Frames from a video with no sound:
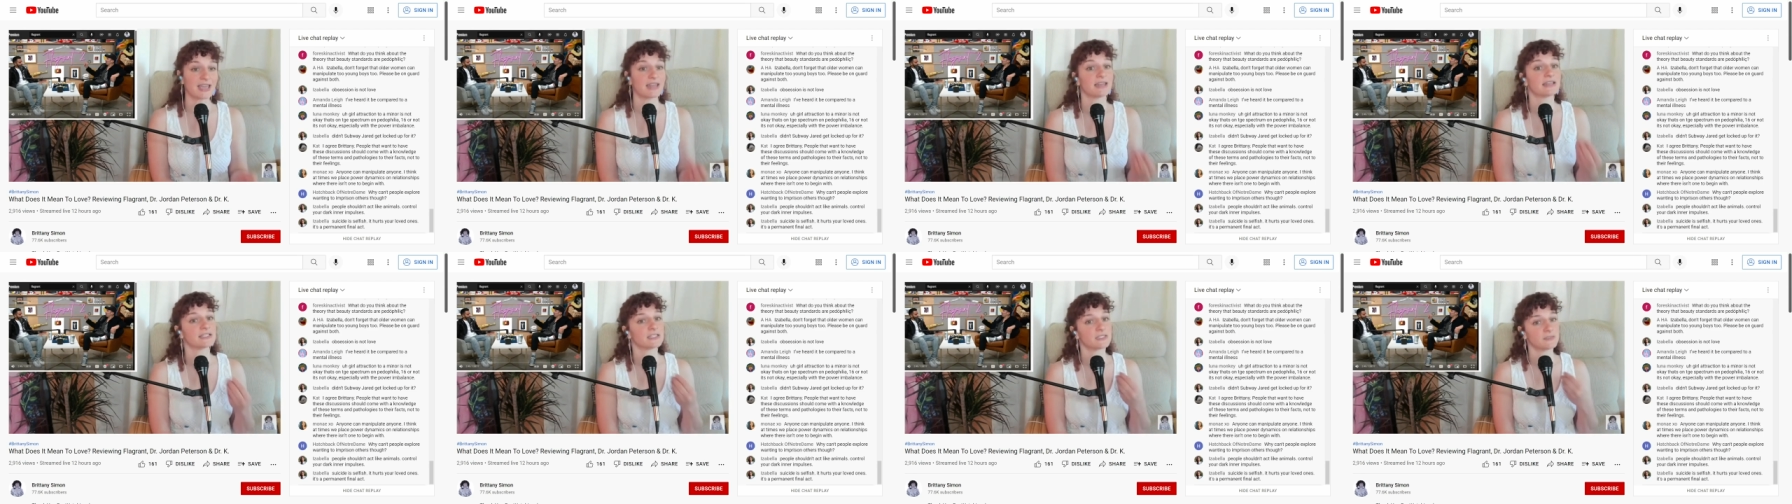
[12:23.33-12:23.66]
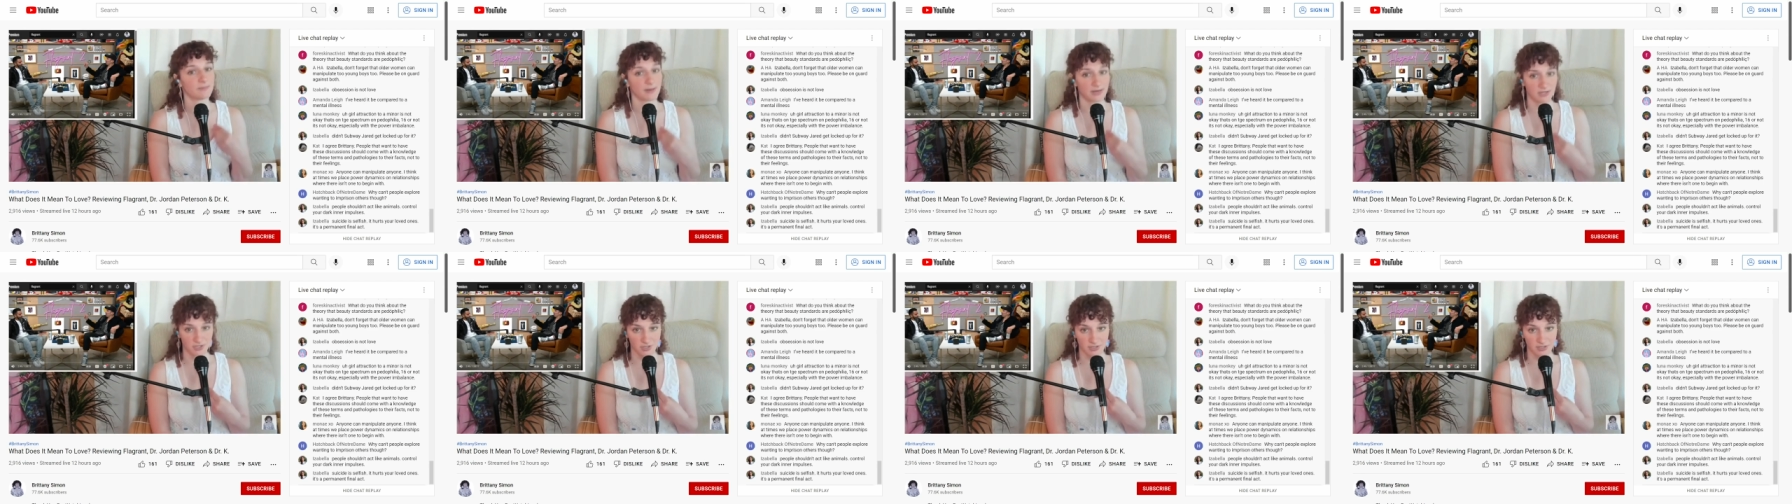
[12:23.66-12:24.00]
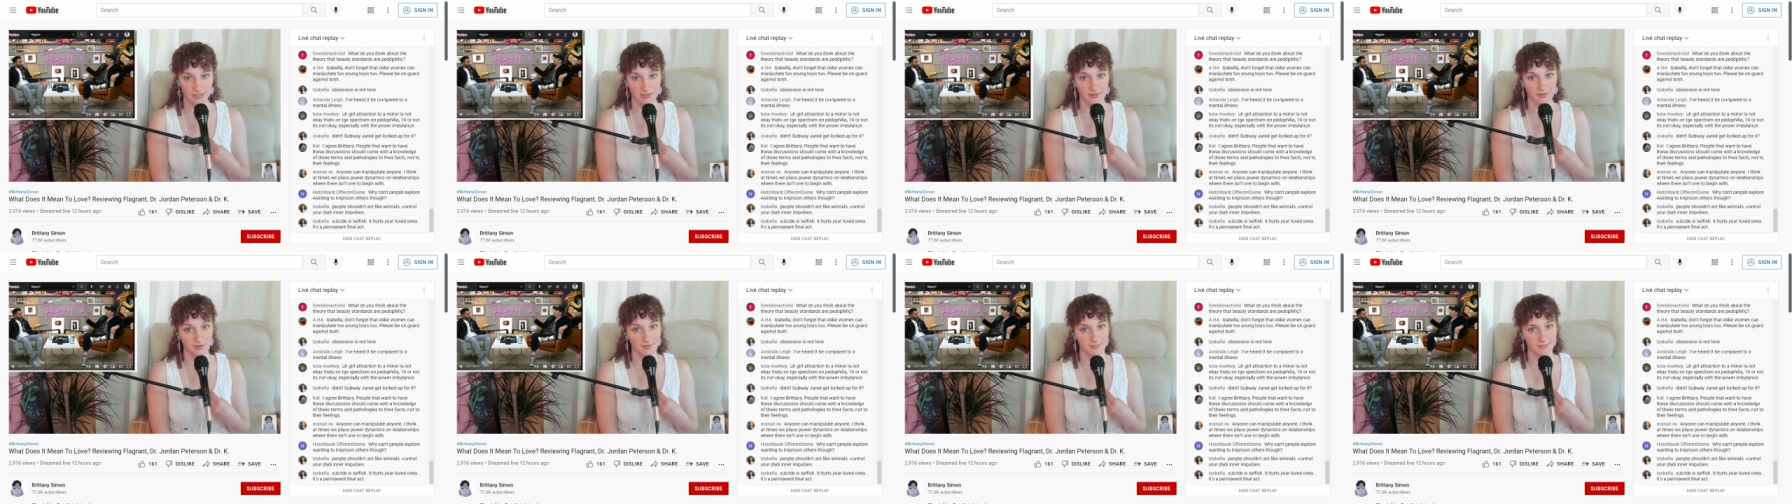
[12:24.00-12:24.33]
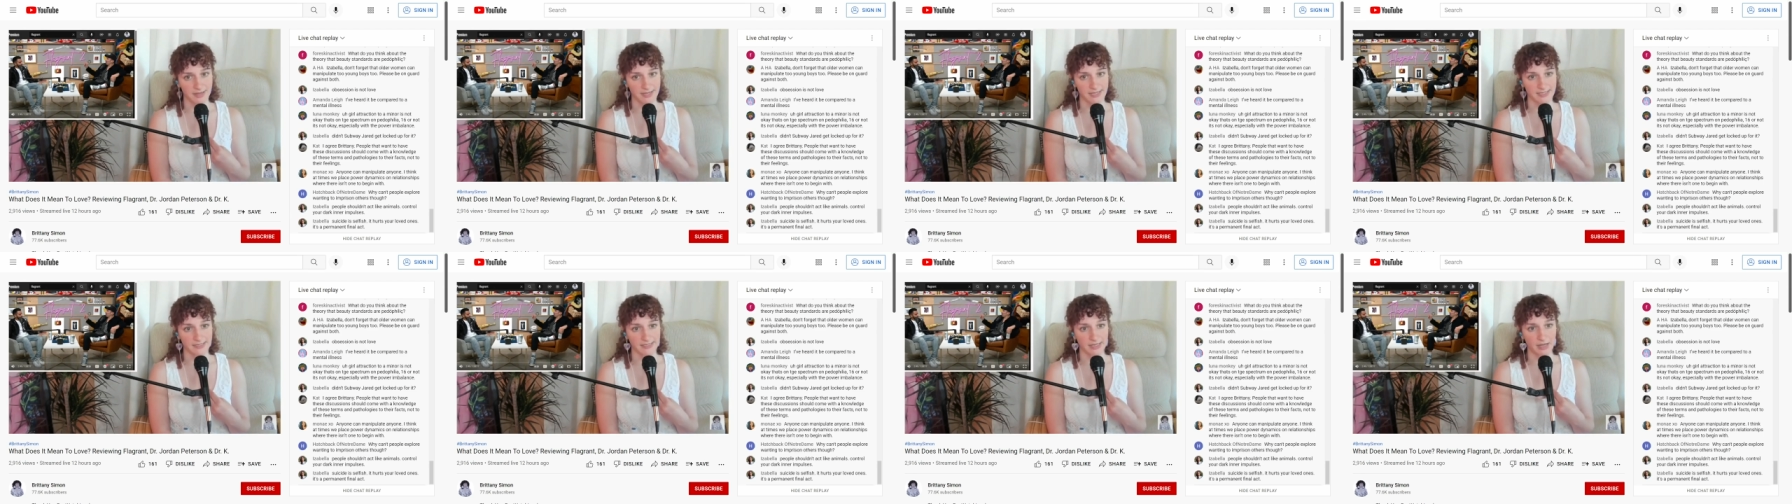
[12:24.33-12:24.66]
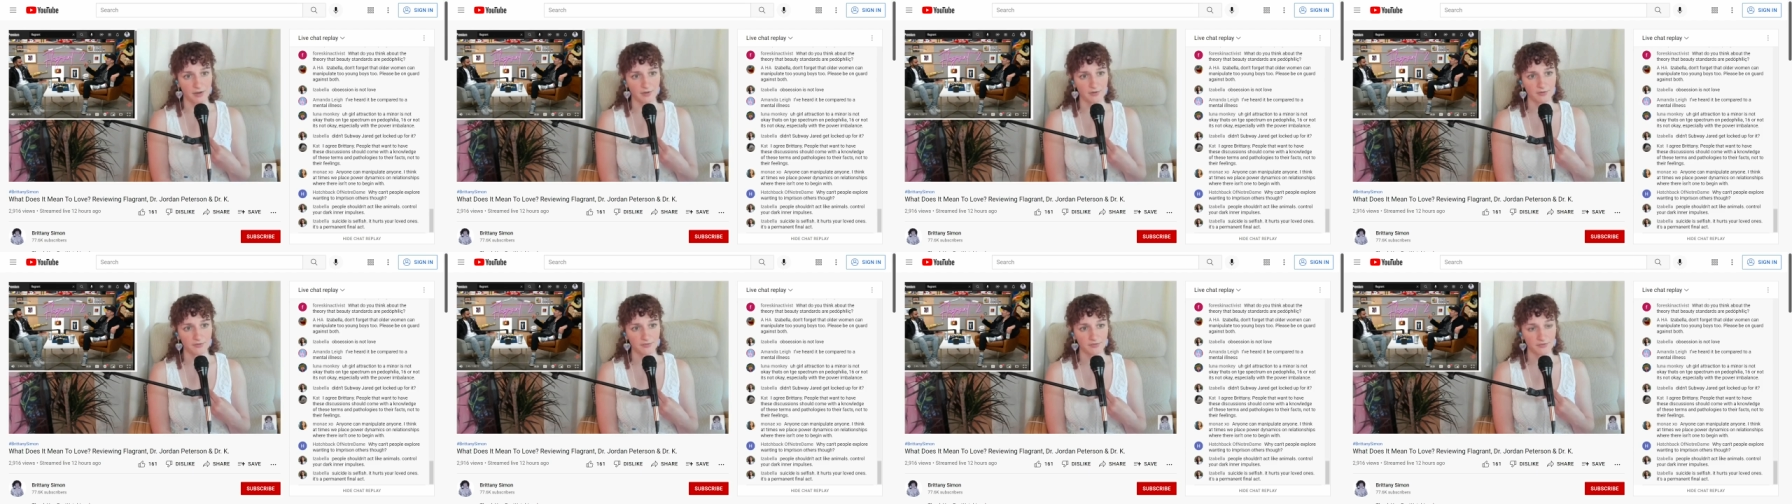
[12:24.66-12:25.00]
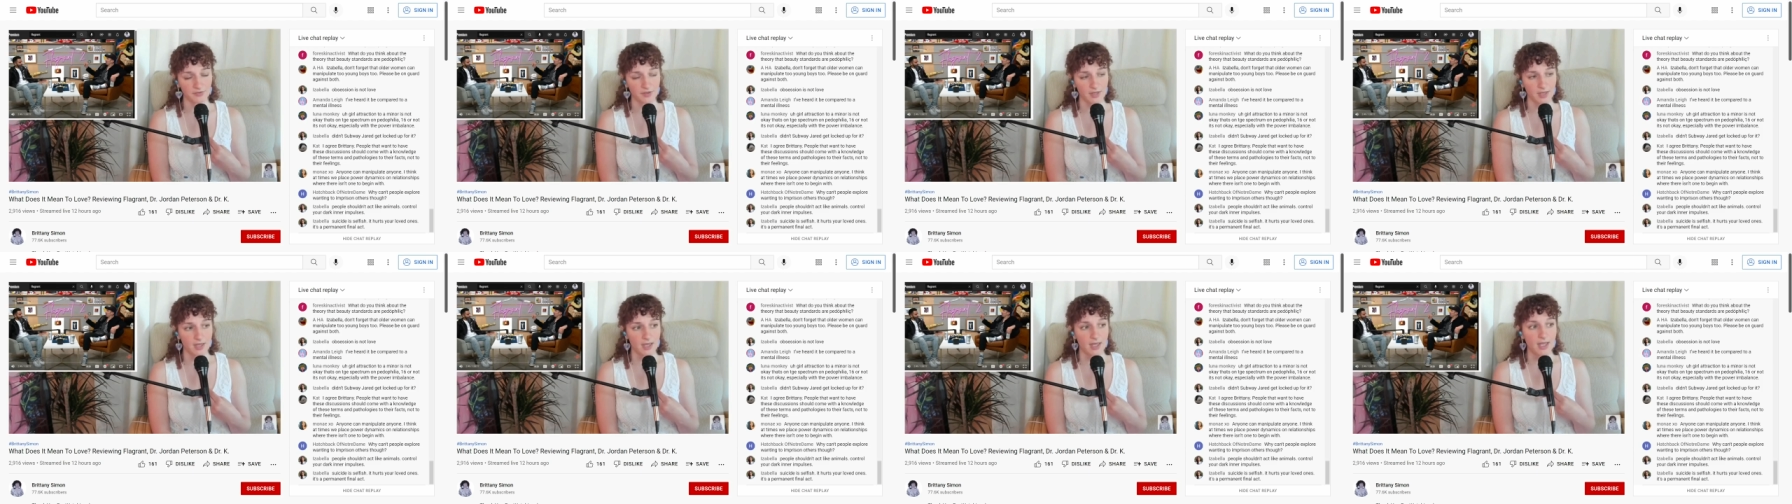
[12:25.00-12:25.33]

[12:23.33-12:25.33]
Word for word: and especially learn myself.